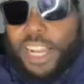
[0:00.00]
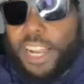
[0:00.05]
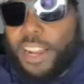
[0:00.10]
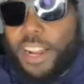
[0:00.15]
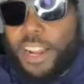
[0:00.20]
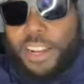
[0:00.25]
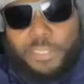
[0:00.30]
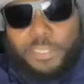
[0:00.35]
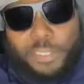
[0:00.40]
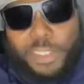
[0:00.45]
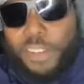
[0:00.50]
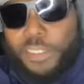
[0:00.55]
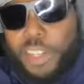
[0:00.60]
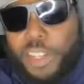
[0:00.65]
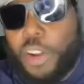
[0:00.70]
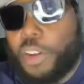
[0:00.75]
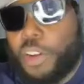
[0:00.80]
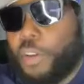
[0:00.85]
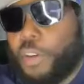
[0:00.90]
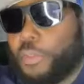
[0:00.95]
I, I, I
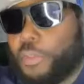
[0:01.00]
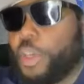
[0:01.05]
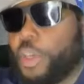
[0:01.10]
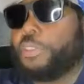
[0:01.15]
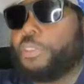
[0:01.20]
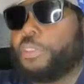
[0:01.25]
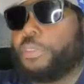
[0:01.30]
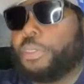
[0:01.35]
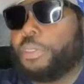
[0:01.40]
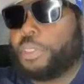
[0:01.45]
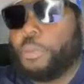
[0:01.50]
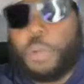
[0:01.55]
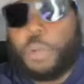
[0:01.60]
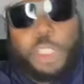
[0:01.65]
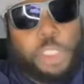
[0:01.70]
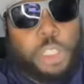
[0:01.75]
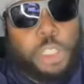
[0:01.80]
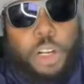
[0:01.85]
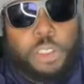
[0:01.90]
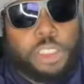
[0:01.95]
know your voice. So where'd
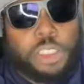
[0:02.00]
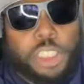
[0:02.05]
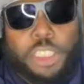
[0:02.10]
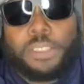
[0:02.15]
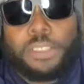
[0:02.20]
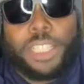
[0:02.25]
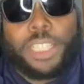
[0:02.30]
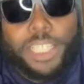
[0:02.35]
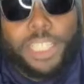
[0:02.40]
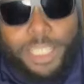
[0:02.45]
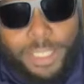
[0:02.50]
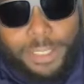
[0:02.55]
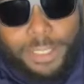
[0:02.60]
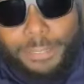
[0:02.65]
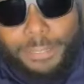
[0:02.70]
you go to school at?